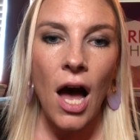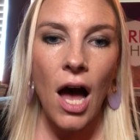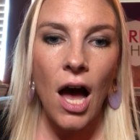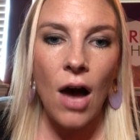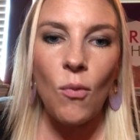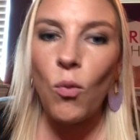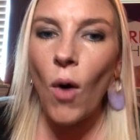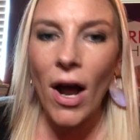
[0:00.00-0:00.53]

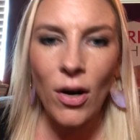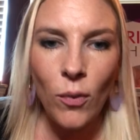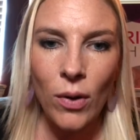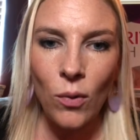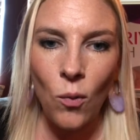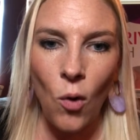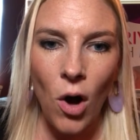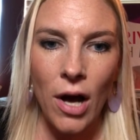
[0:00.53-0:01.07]
Why do we
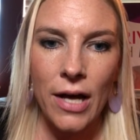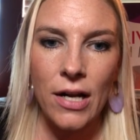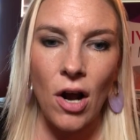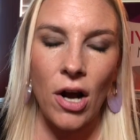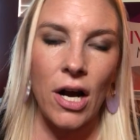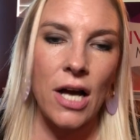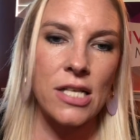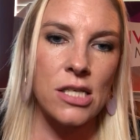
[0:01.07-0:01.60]
want
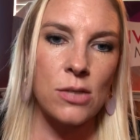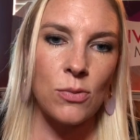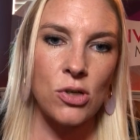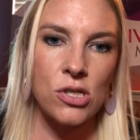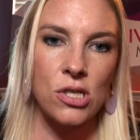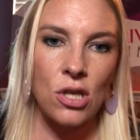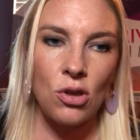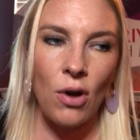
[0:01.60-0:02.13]
our
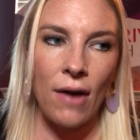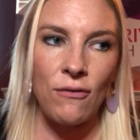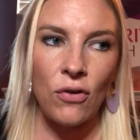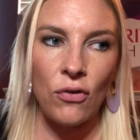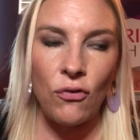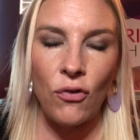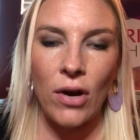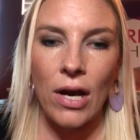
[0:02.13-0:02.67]
customers to thrive
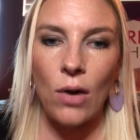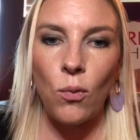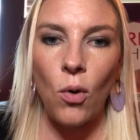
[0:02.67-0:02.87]
for free?